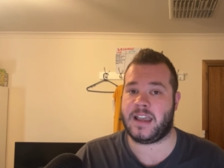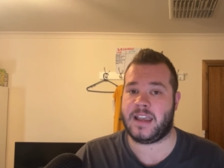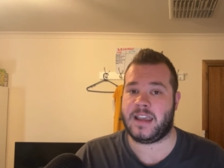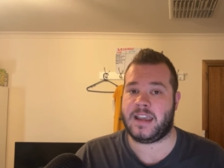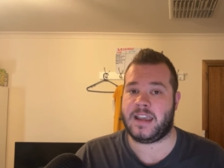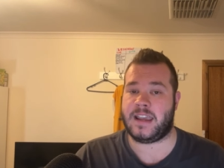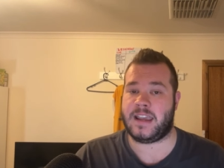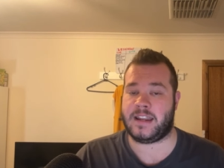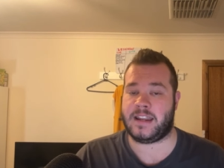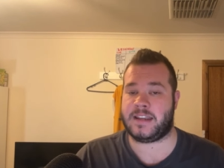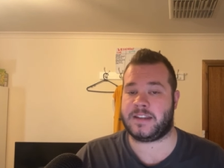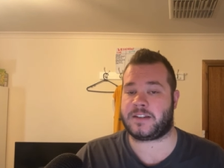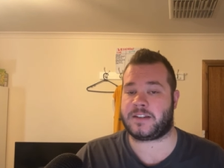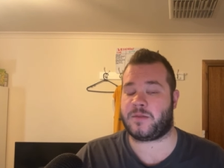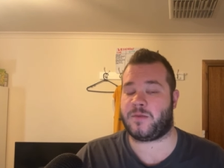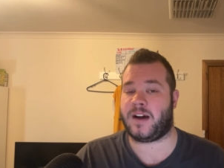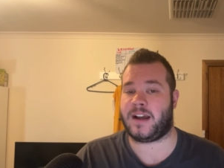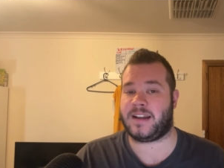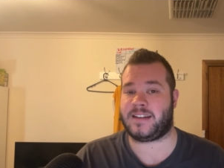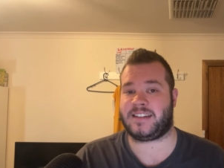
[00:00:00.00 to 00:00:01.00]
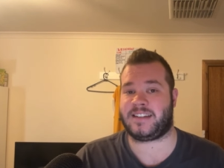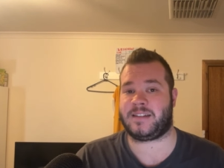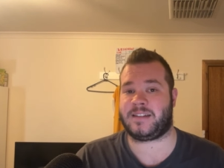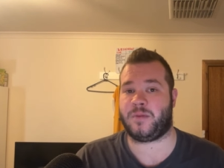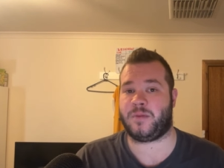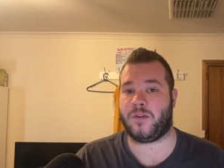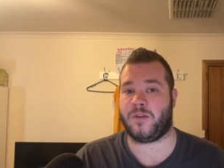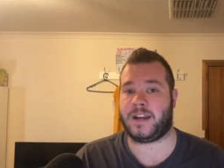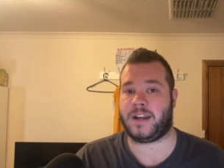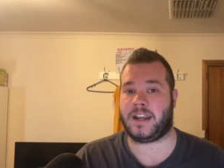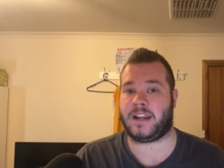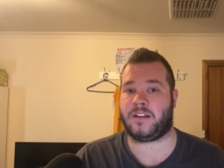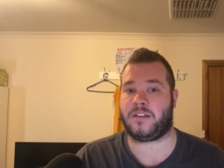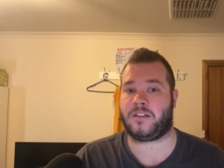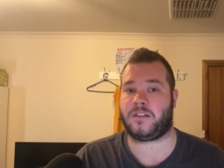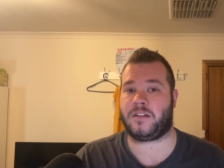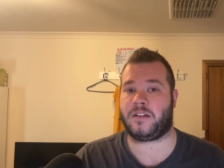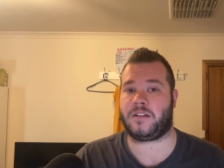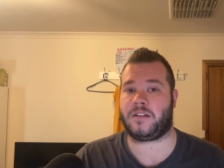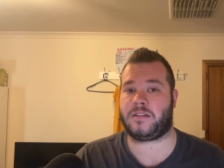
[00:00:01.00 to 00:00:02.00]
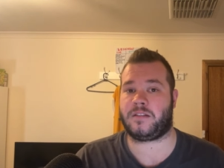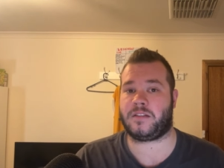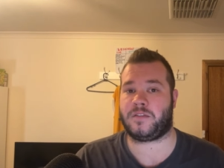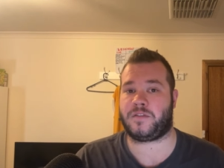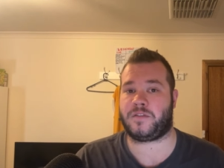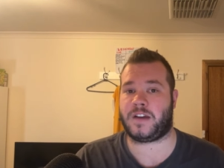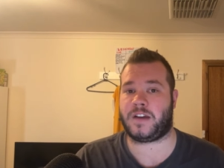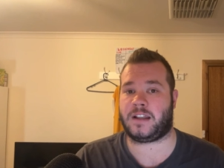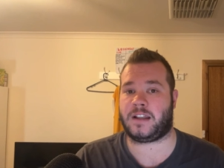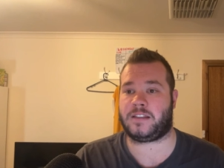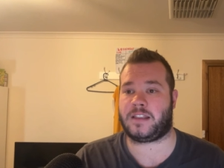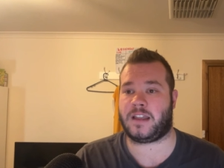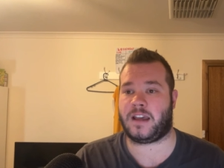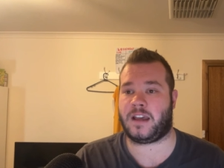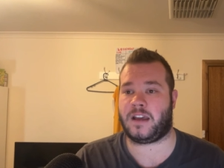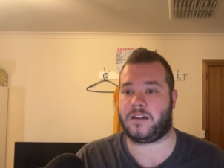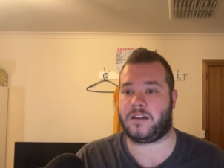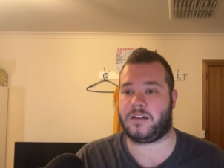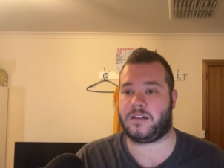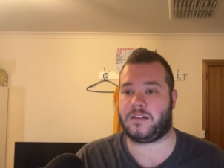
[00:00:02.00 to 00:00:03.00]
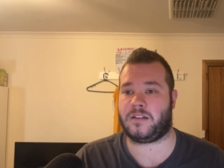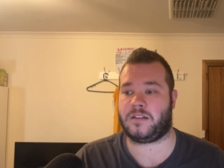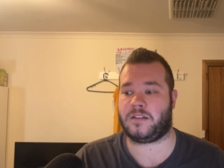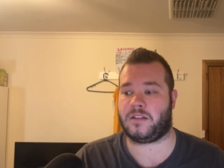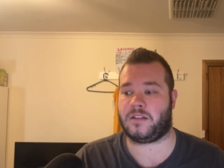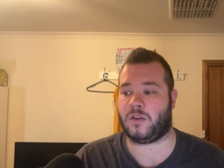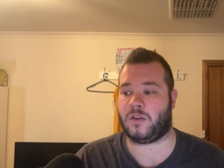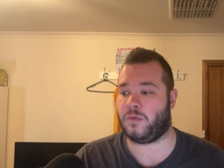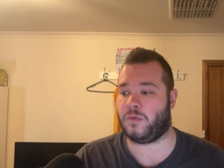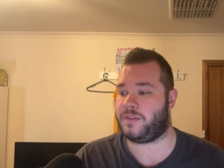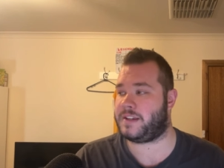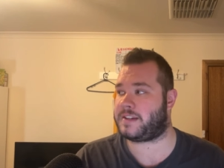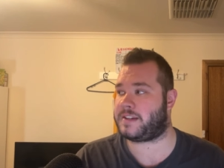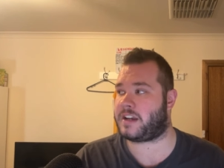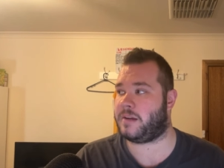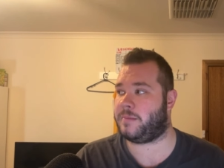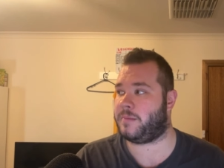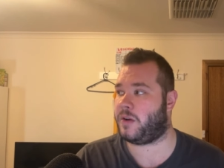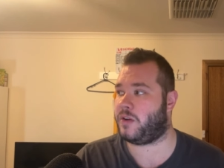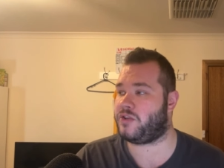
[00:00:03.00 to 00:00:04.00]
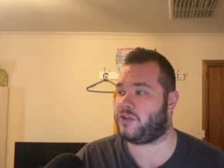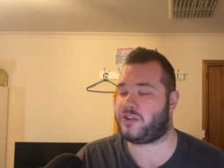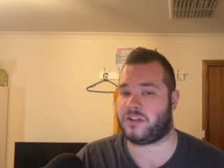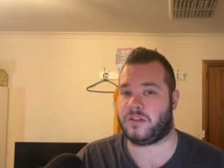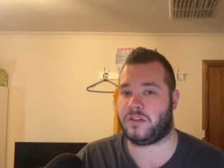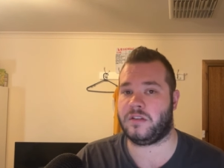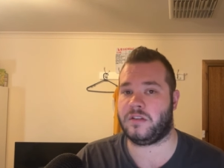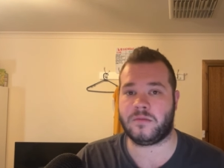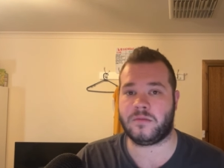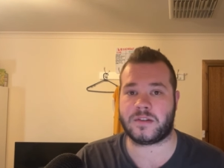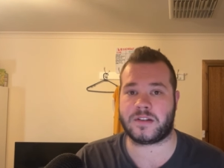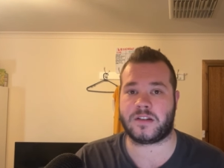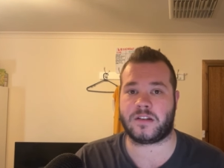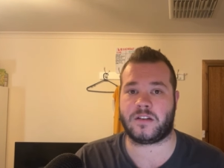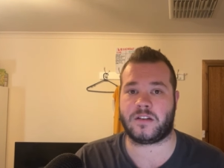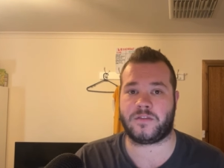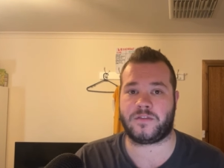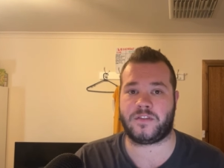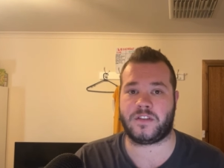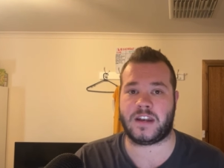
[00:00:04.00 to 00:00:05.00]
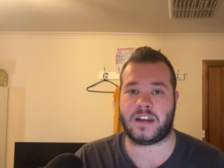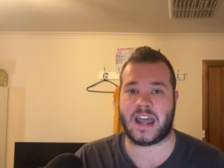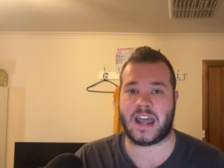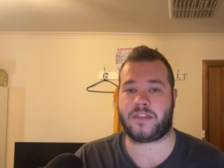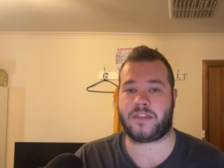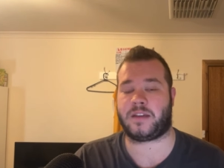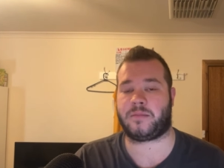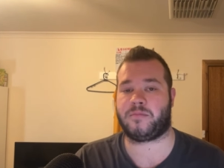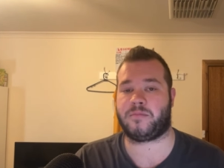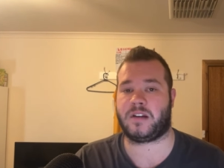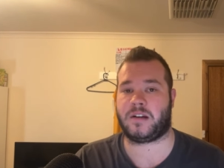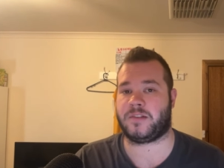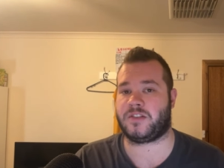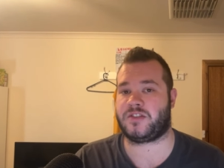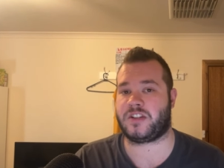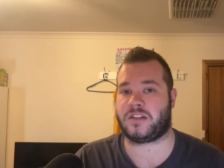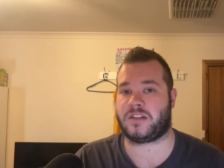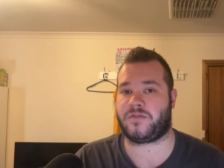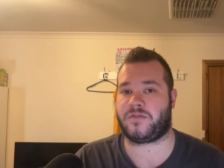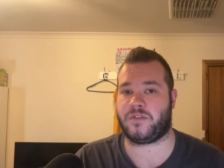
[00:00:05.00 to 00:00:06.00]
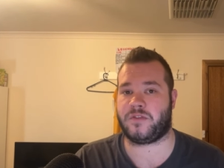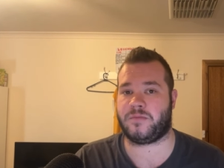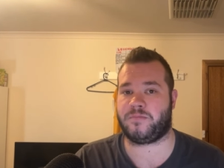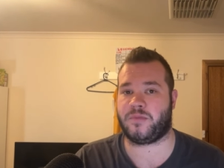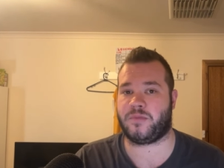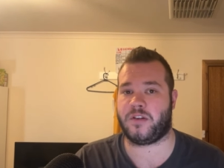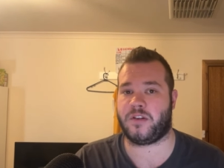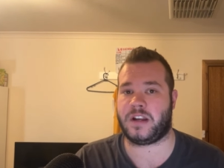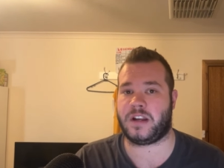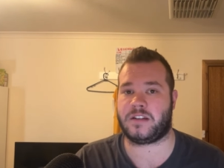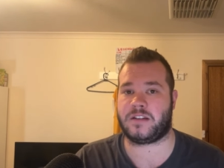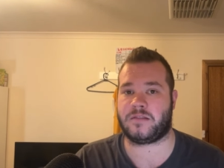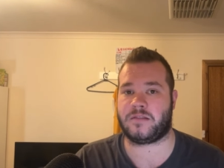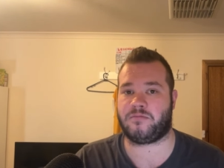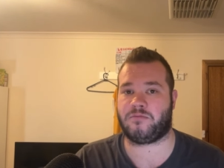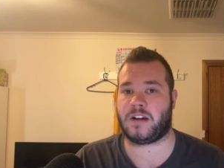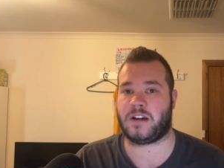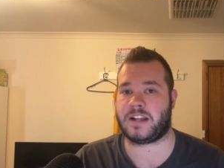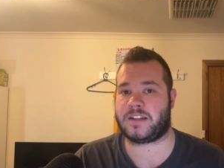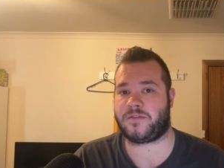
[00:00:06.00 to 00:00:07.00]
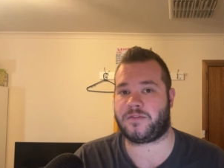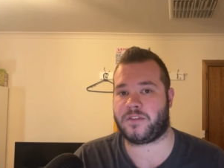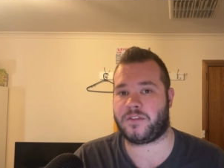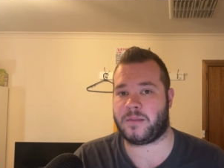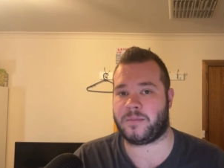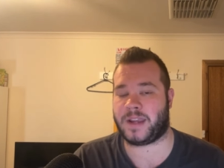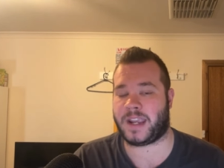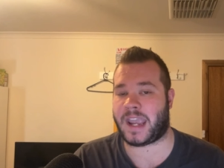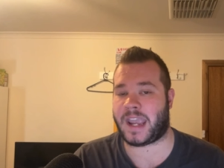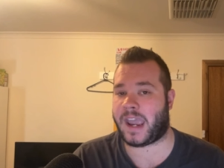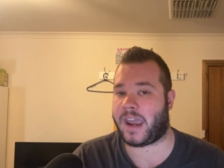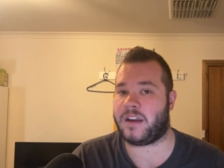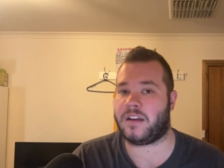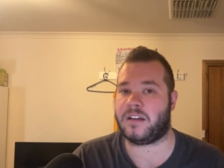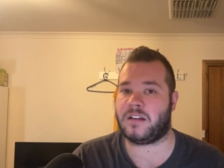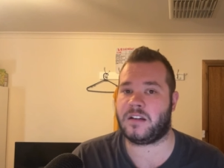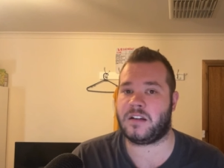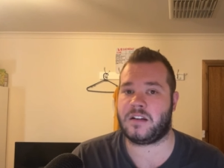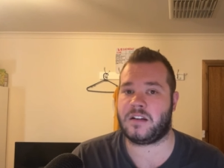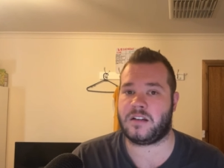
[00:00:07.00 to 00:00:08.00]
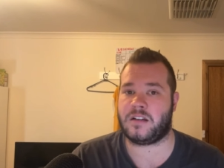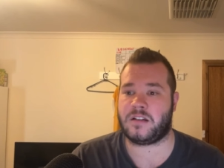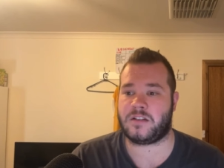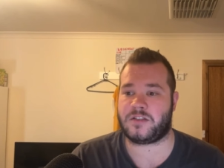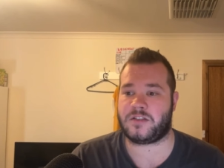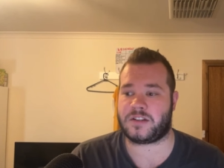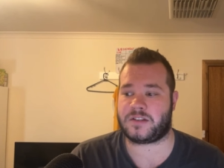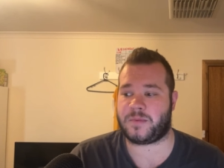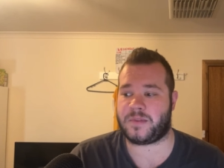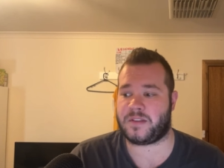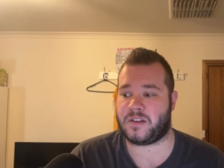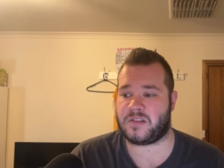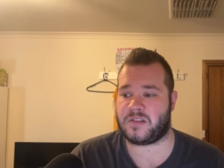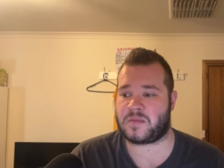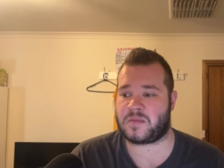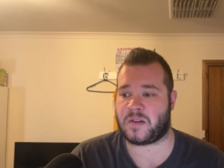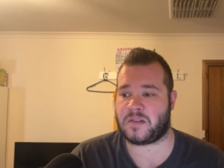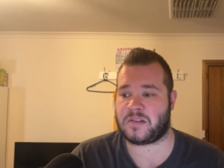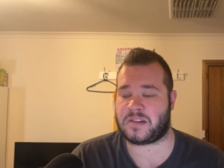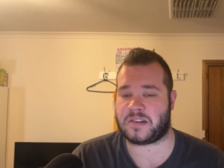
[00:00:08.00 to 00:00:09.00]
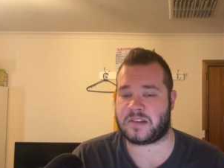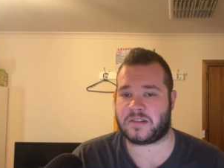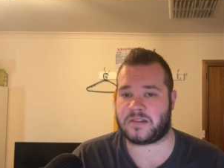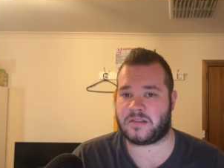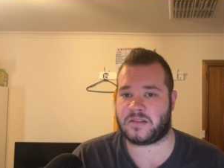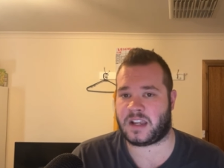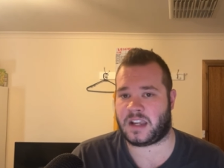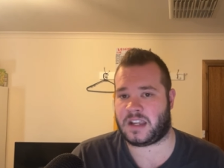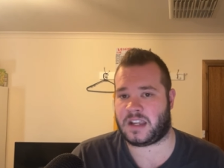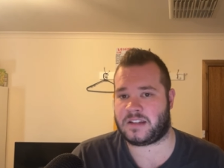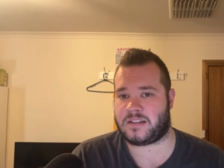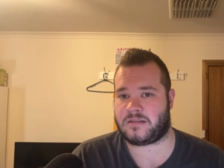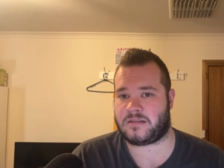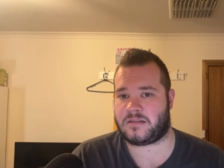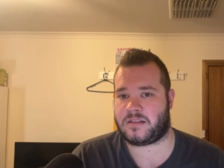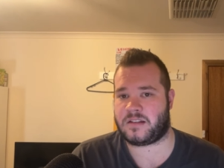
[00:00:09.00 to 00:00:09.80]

it is quite disappointing the fact that all this commotion was for nothing, pretty much just for Brodie to race for them again, just with no sponsors. Like it's